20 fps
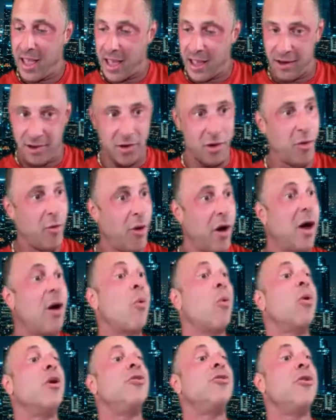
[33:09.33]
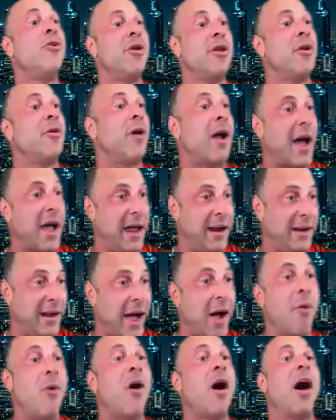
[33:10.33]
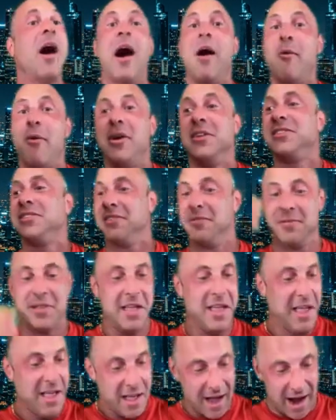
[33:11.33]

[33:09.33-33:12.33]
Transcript: And you know what? We're doing you right. I want I want some